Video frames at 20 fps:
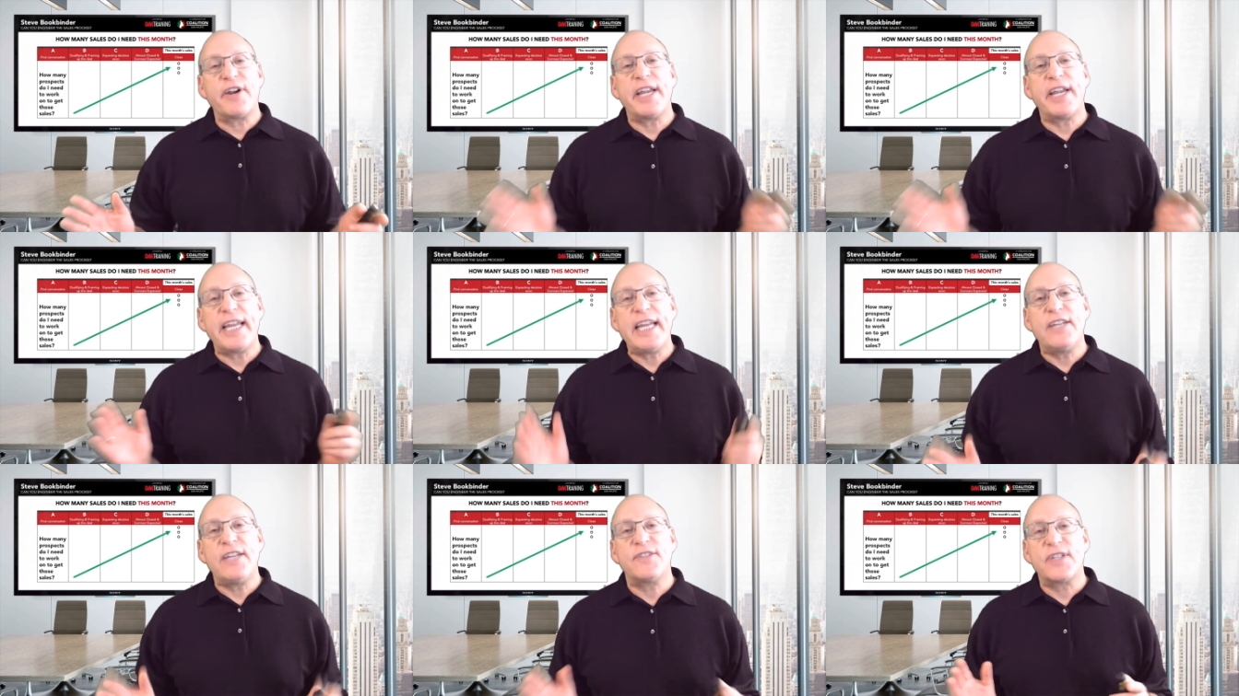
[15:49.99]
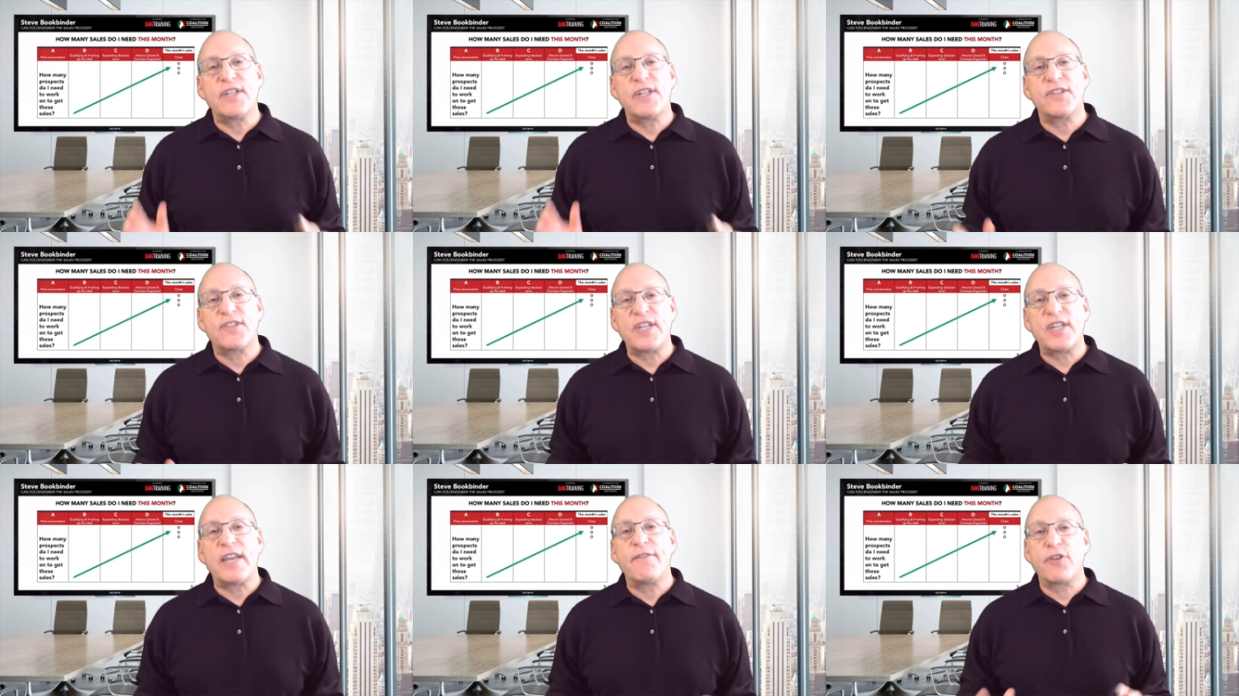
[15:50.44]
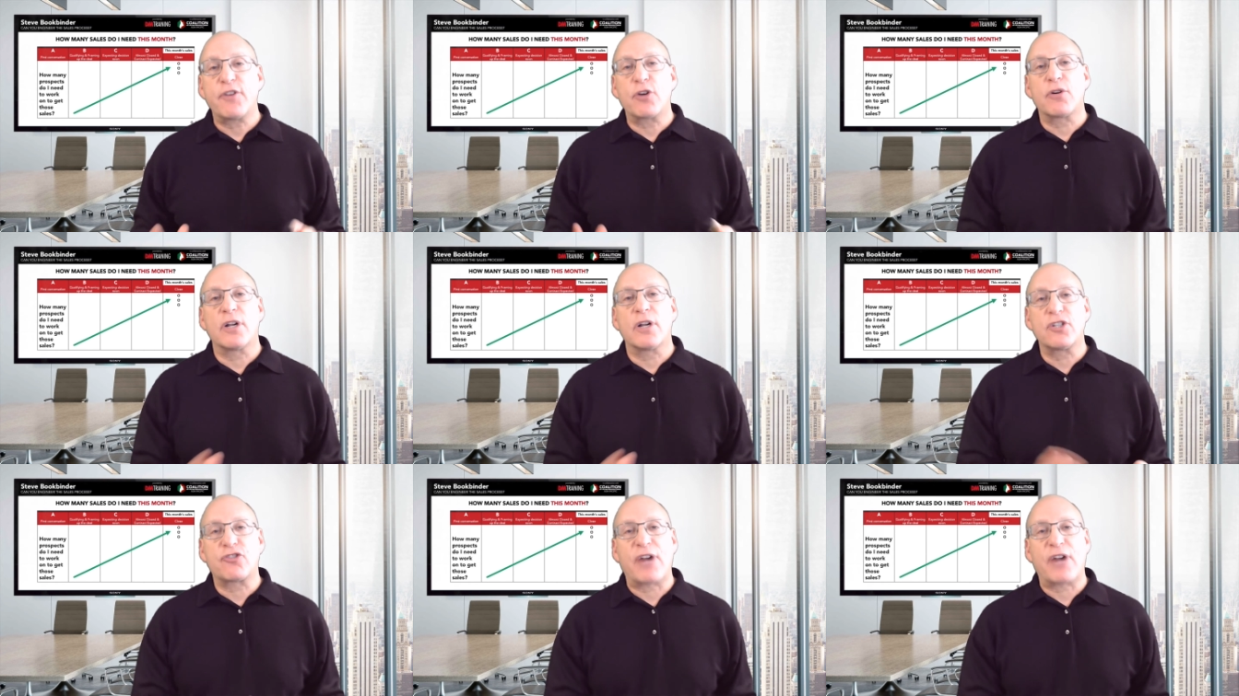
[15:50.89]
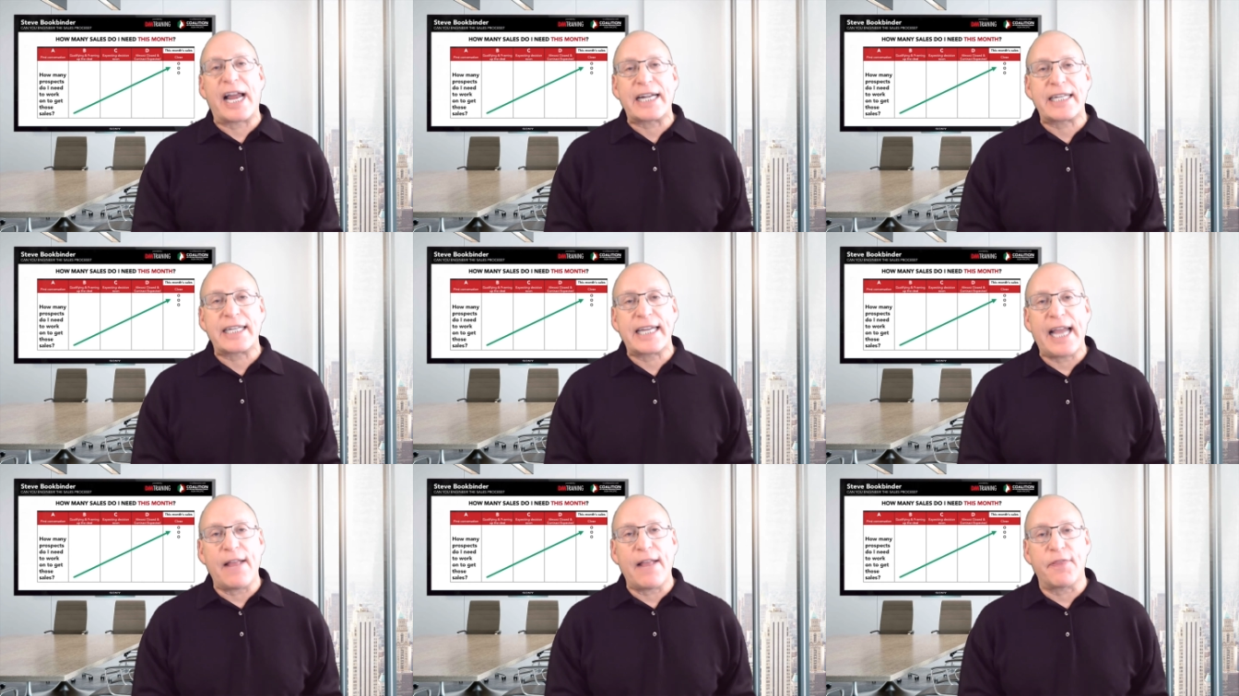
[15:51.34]
easy to see if you're on track to
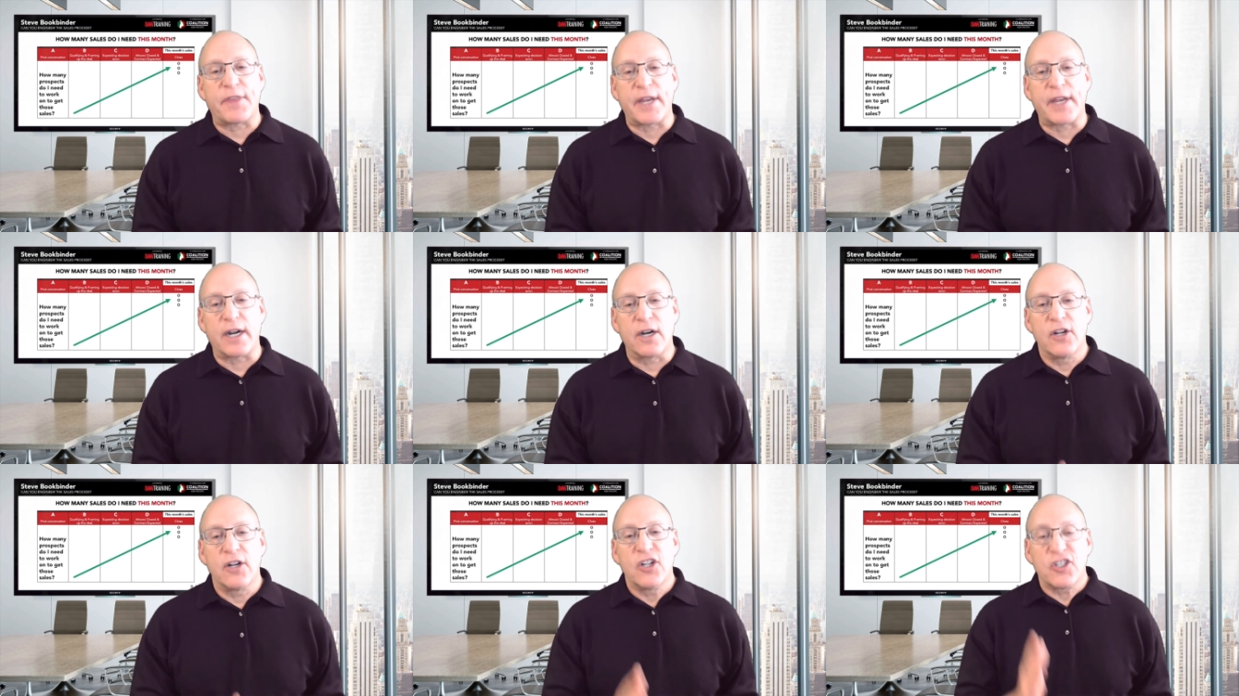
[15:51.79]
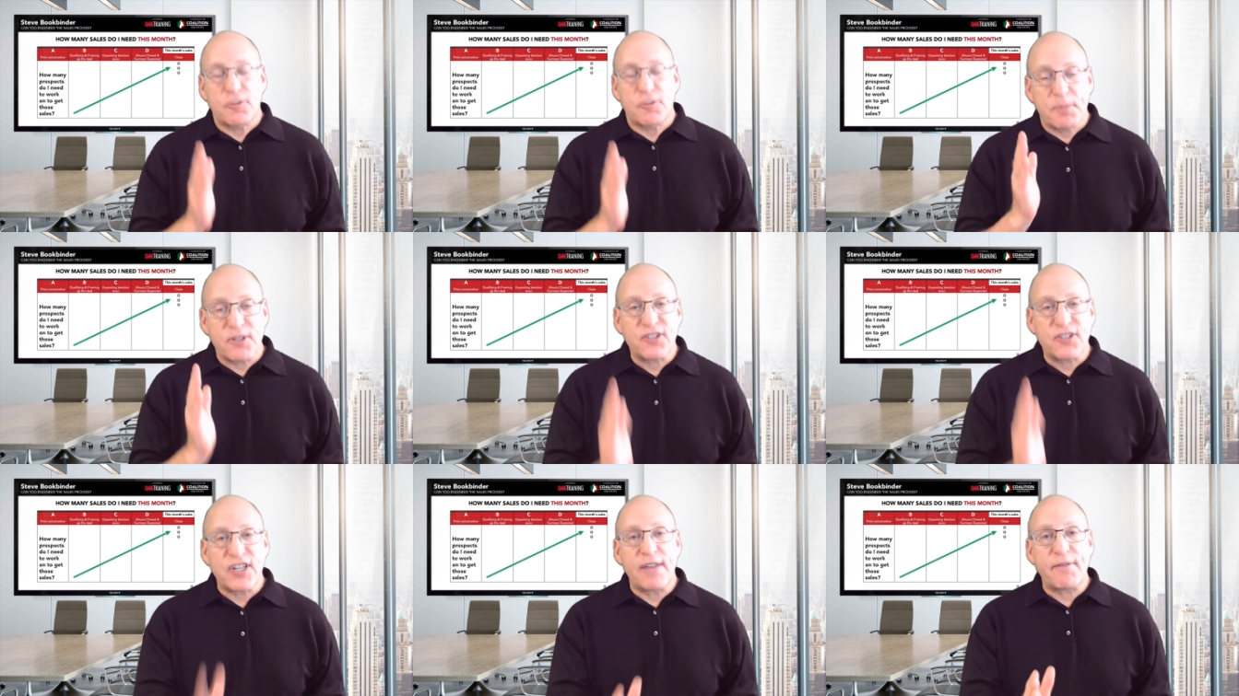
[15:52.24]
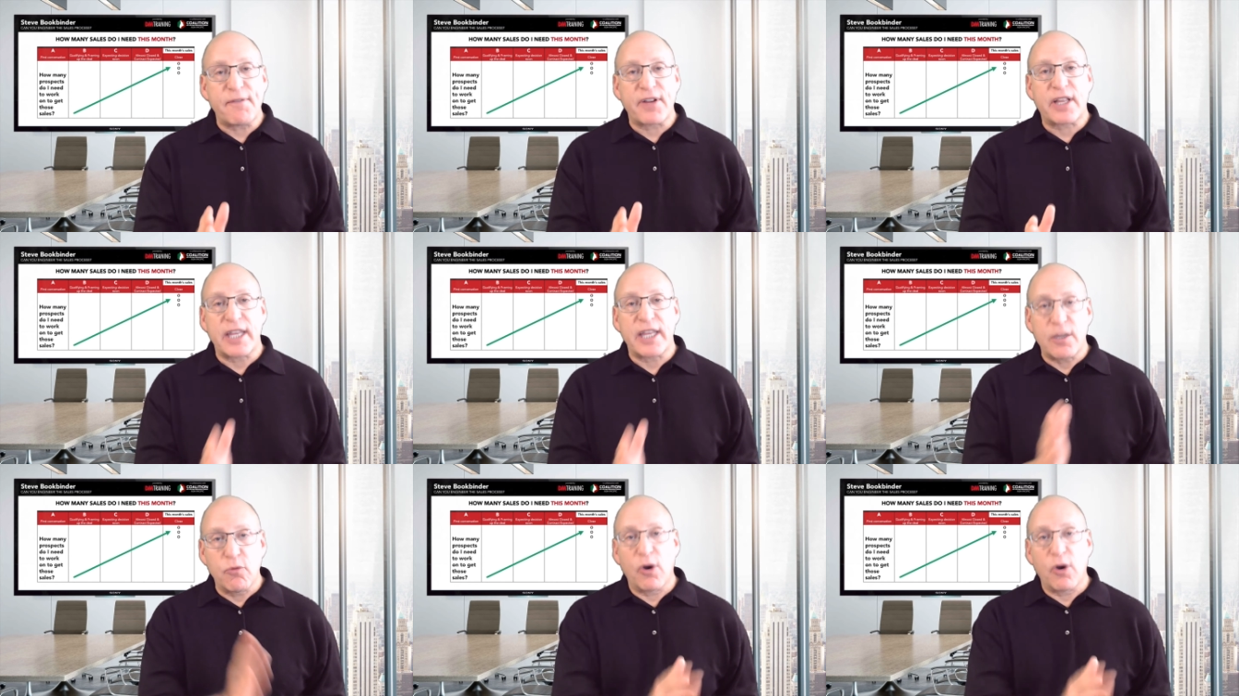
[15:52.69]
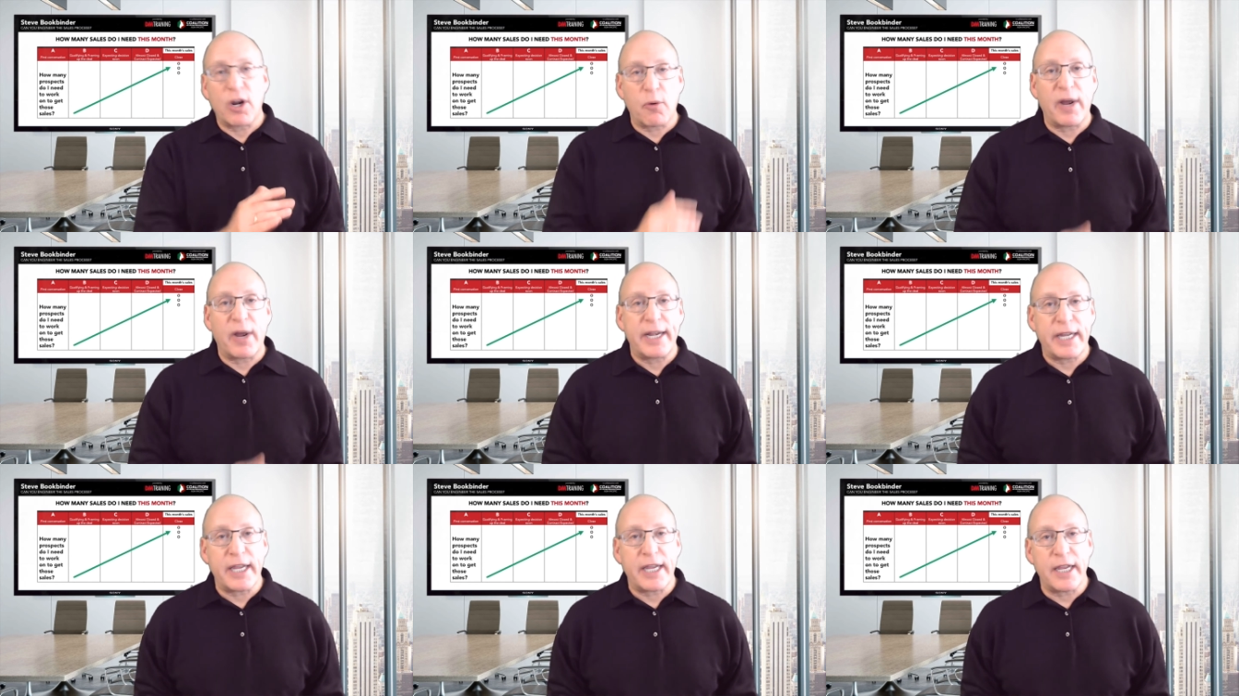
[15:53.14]
get there. Specifically, what do I
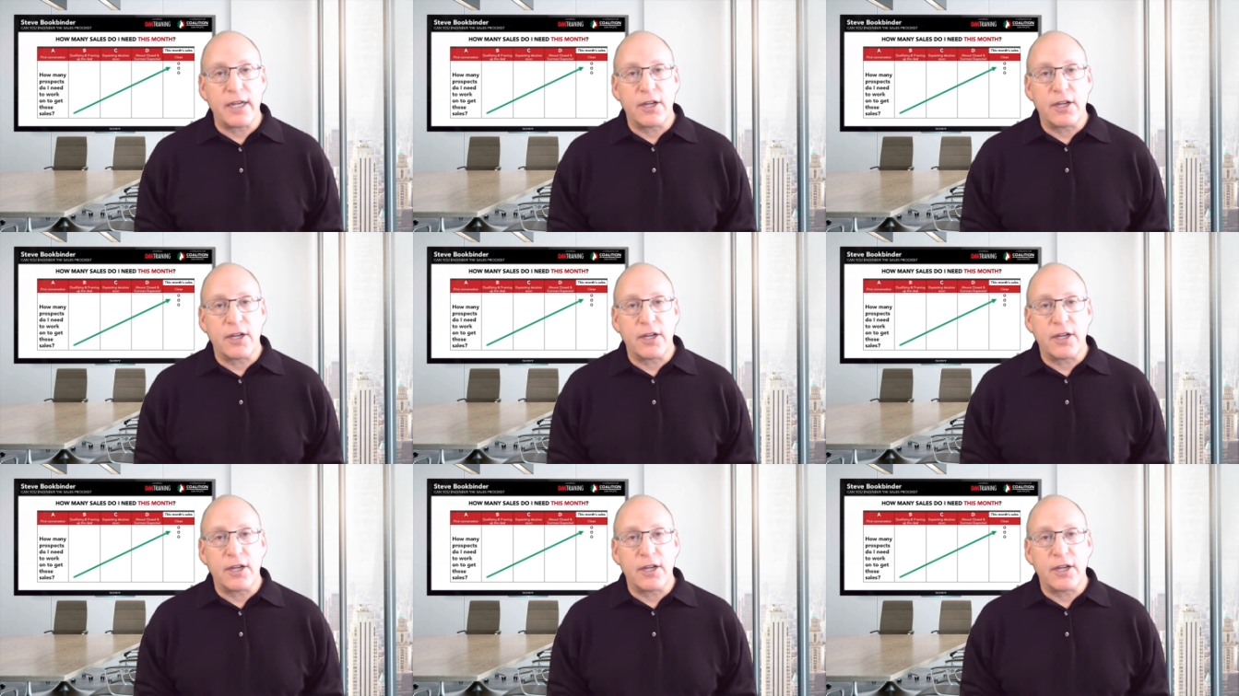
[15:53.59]
need?